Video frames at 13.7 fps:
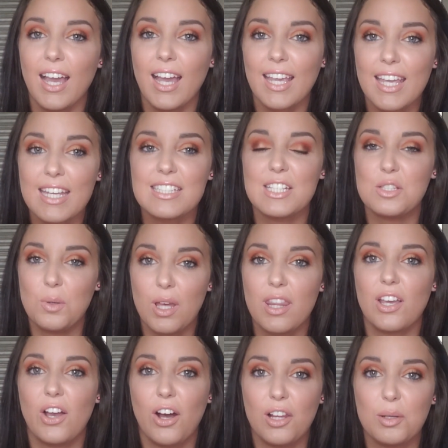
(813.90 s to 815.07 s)
I guess that's why they
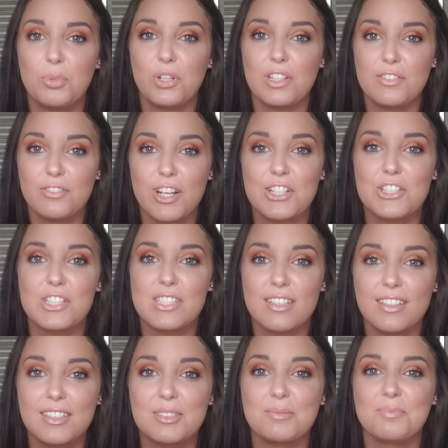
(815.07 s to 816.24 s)
call it pretty fresh, isn't
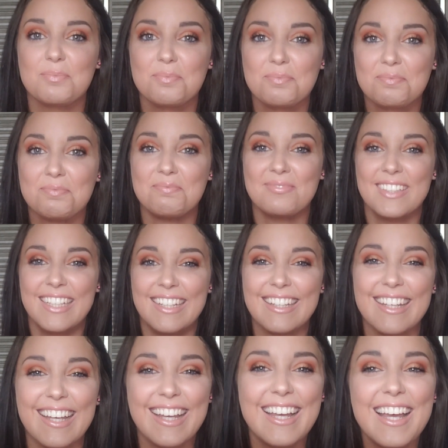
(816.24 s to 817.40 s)

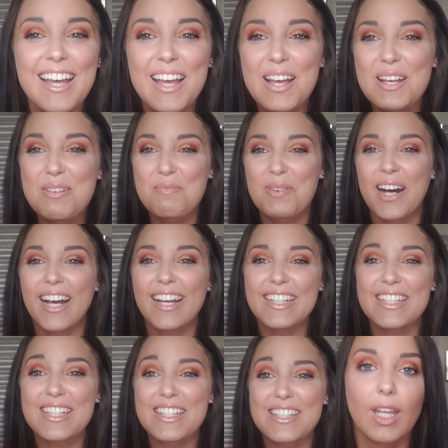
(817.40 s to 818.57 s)
it? But
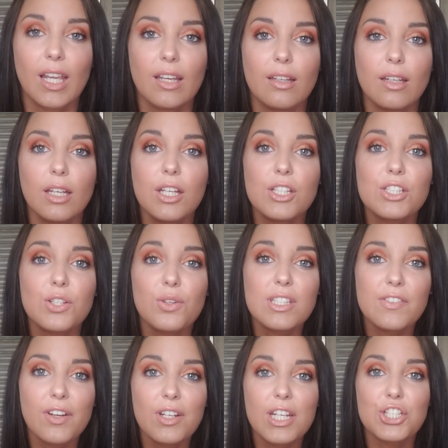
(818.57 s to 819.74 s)
so
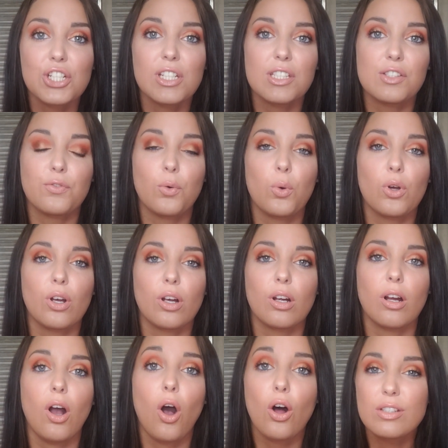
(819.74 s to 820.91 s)
this foundation is
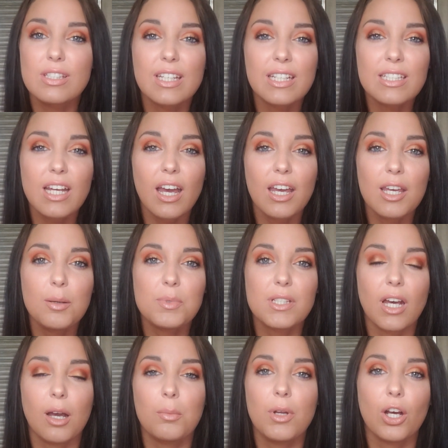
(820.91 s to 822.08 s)
for all skin types.
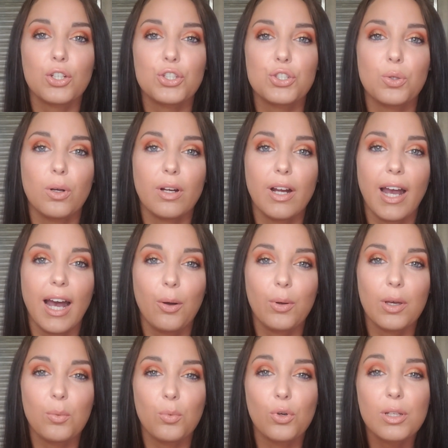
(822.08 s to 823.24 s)
I'm not sure how
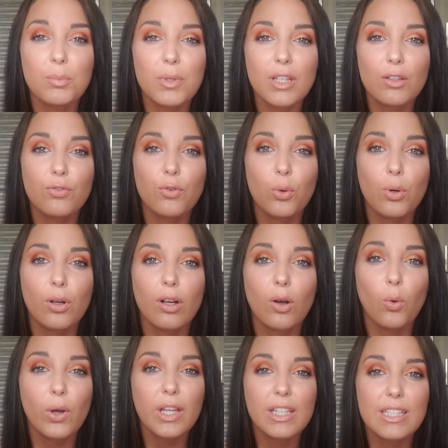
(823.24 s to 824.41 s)
it would be for
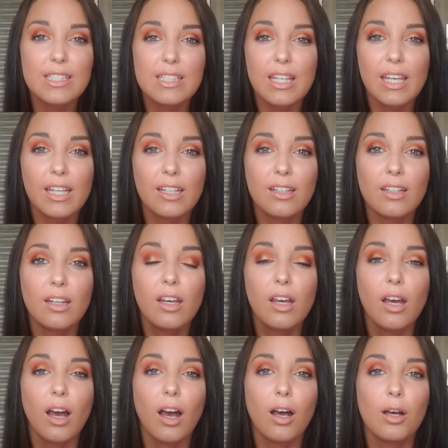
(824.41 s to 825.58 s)
oily skin
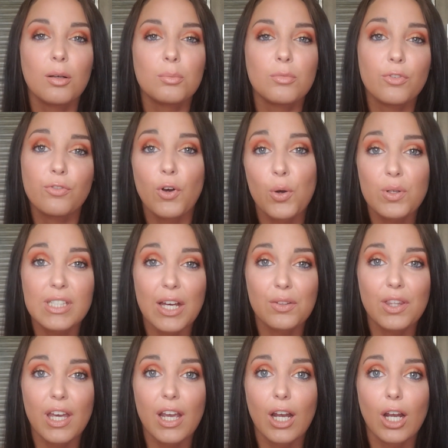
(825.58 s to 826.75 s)
folks
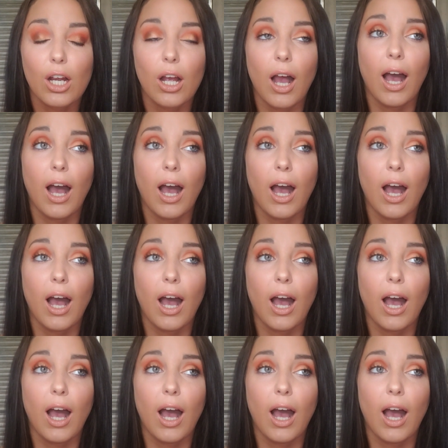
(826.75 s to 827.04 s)
out there.